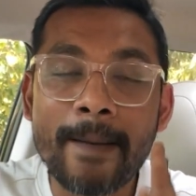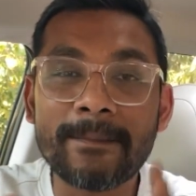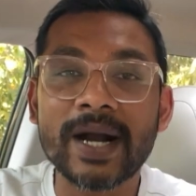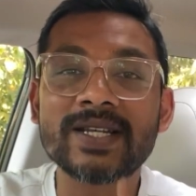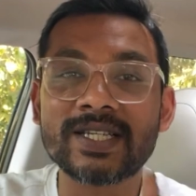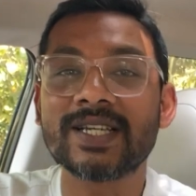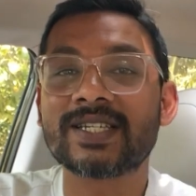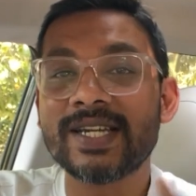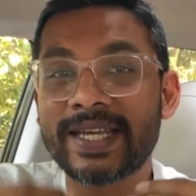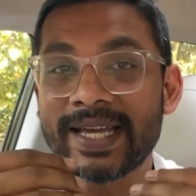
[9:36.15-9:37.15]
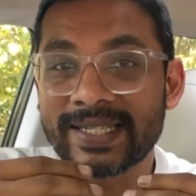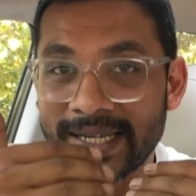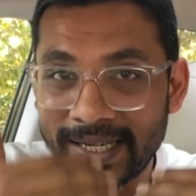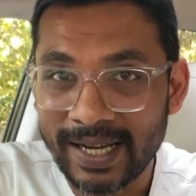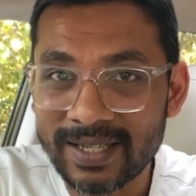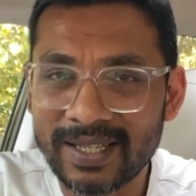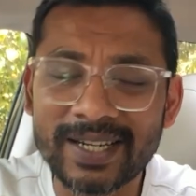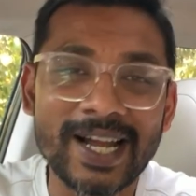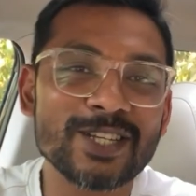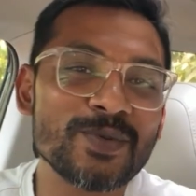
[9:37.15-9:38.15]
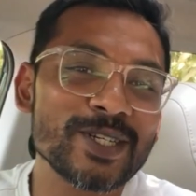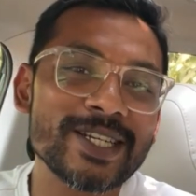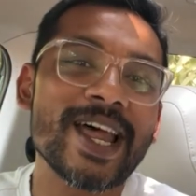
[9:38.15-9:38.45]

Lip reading: But just in case it does, the transmission